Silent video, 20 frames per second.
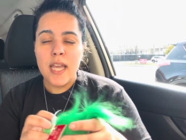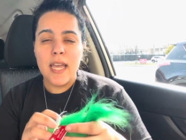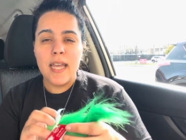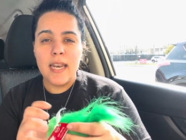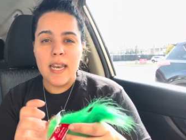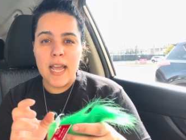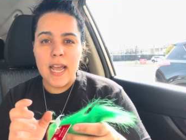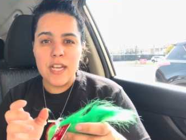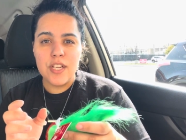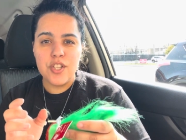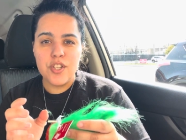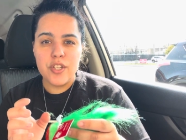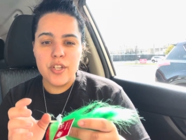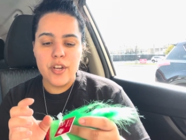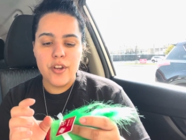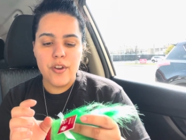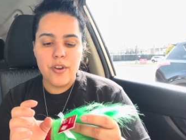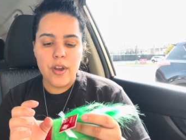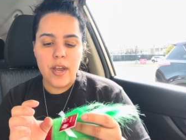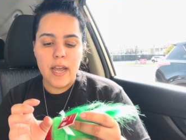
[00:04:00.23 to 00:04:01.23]
And last
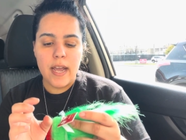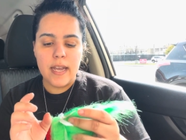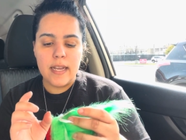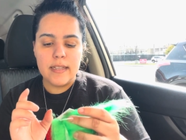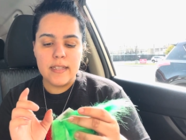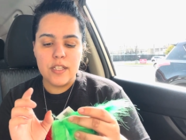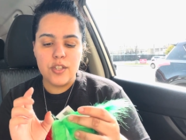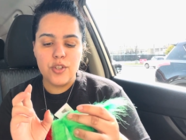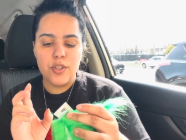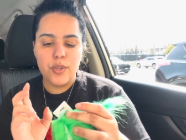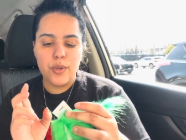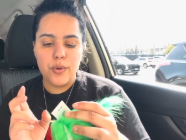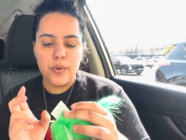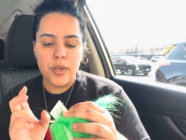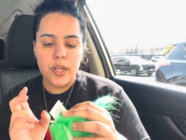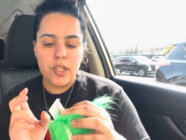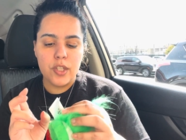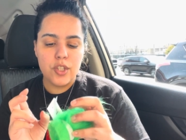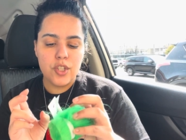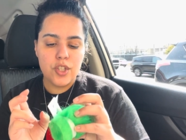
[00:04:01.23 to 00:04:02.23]
year I did the
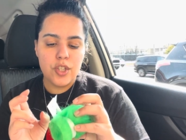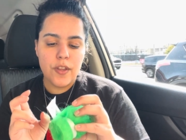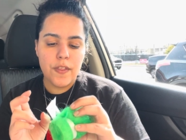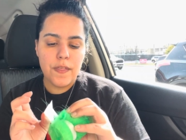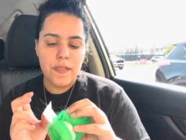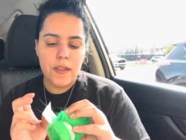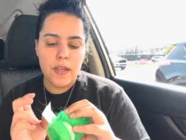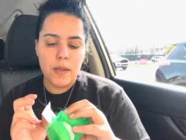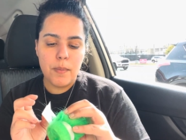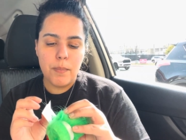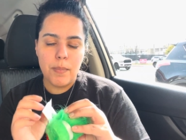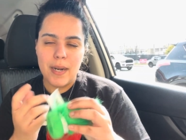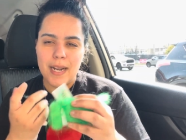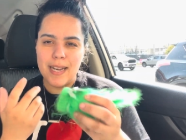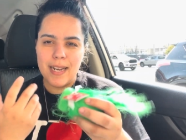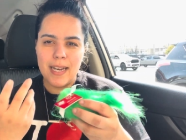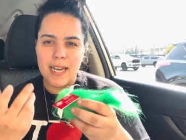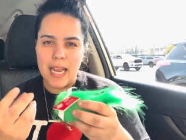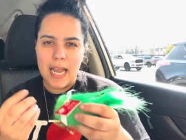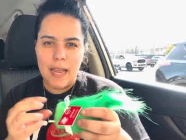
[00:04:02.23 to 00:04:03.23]
Grinch theme, but I
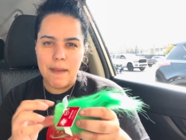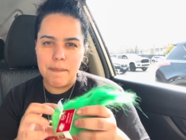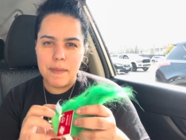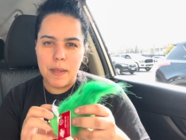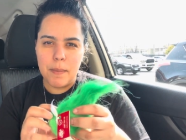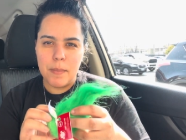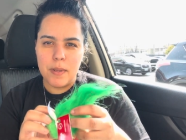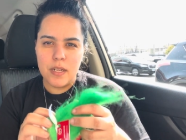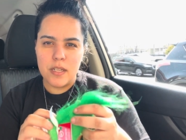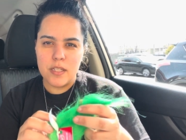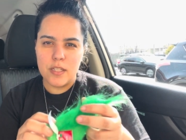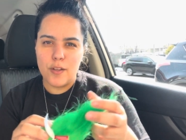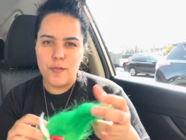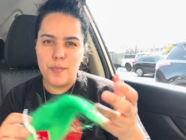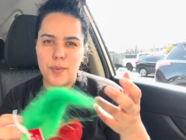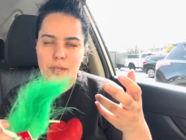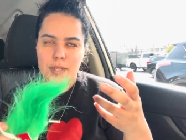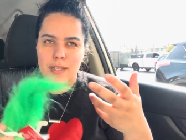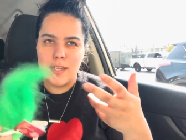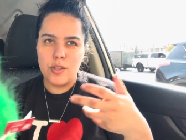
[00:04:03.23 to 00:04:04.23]
didn't have that many stuff
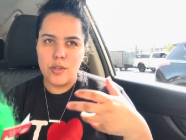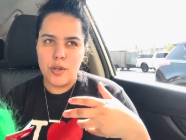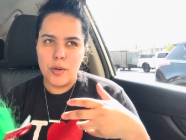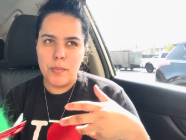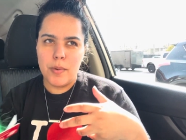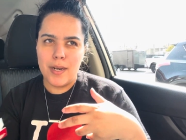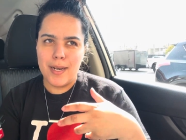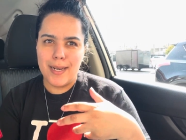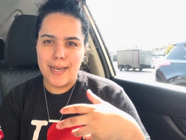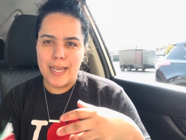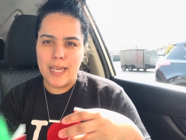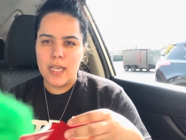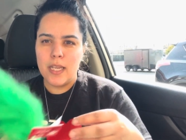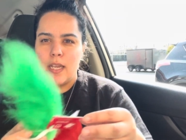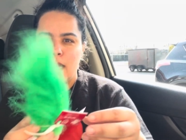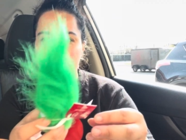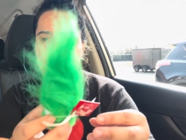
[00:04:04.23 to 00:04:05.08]
because I thought about it late.